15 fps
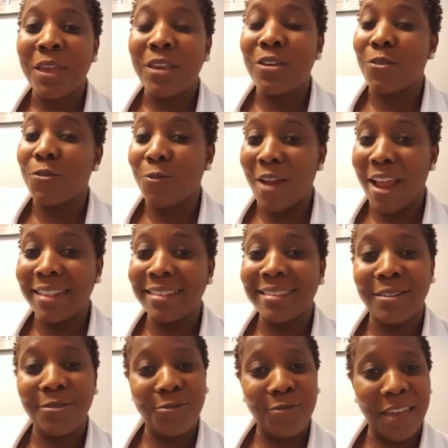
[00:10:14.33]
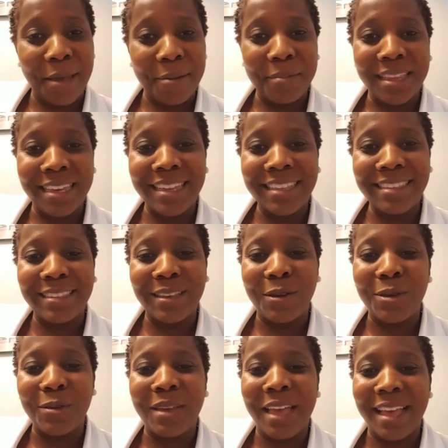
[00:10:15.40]
your friends and family
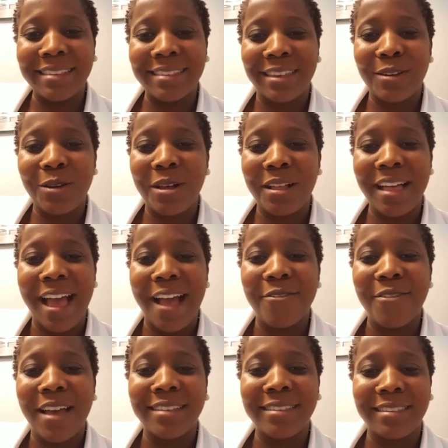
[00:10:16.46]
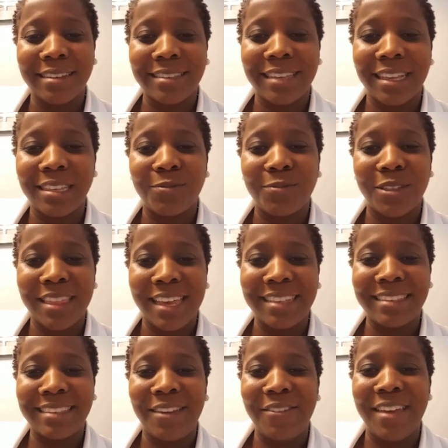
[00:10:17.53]
so you guys can all have a successful
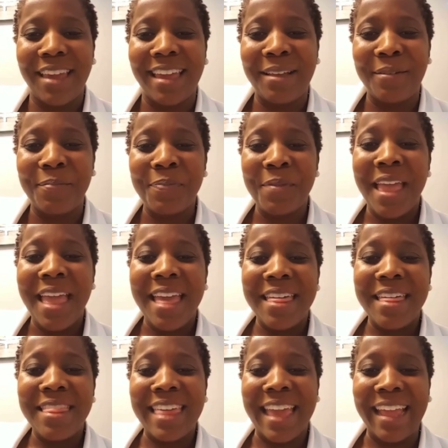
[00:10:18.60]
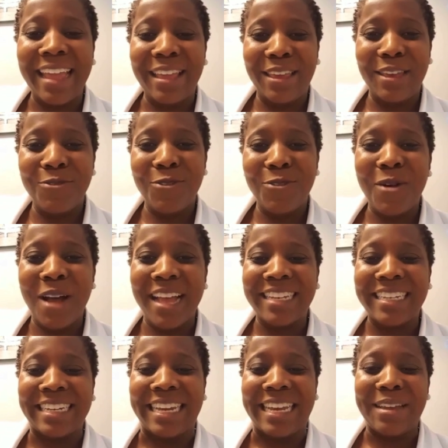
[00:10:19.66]
Thanksgiving. Thank you for
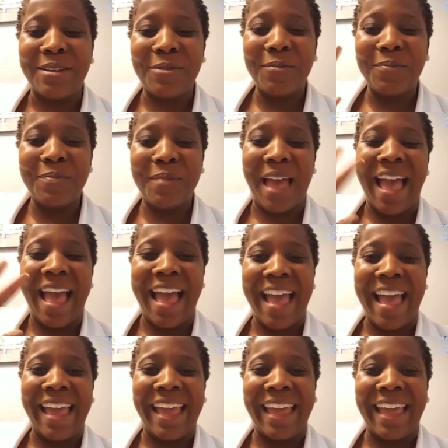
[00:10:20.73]
watching. Bye.